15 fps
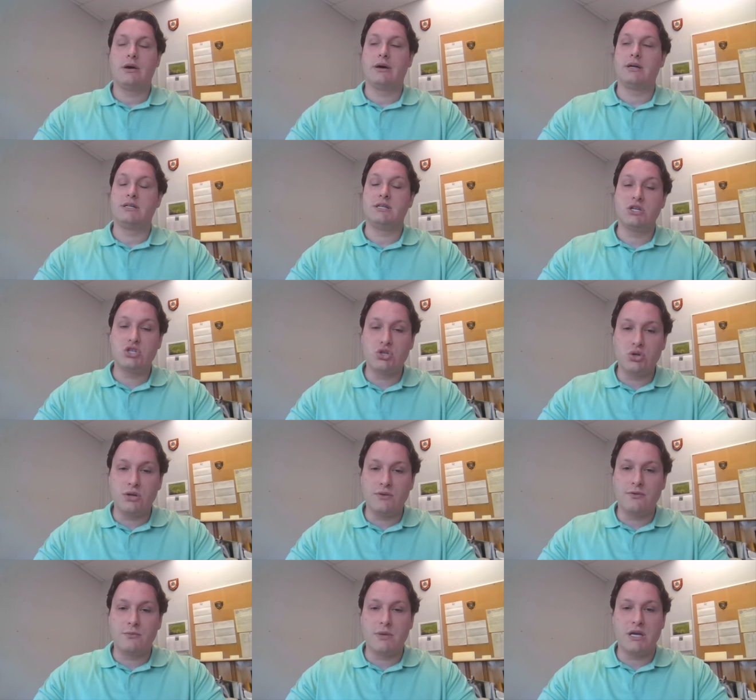Additional
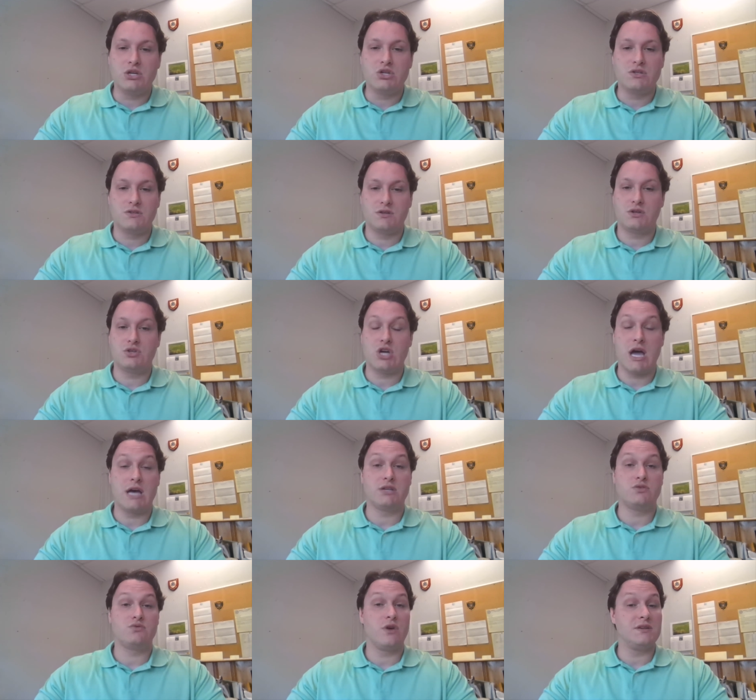information such
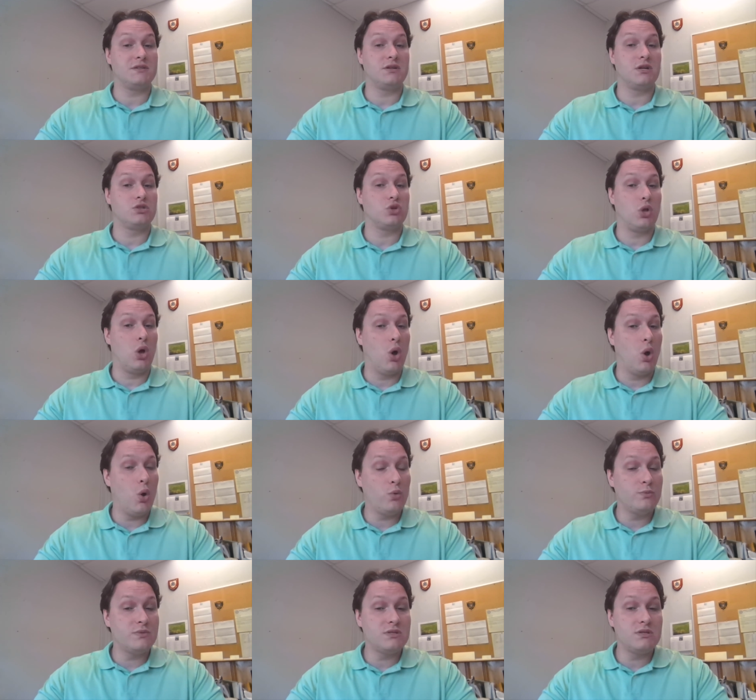as residential
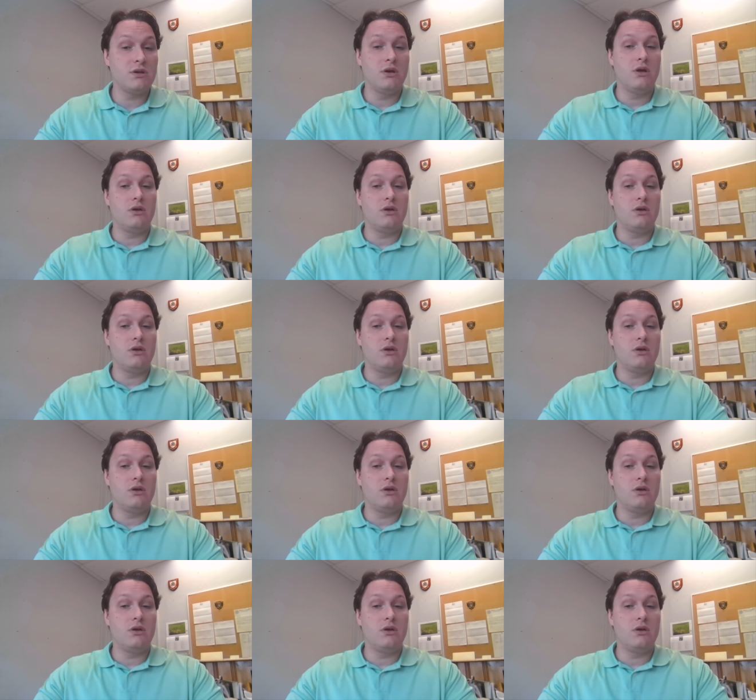homes,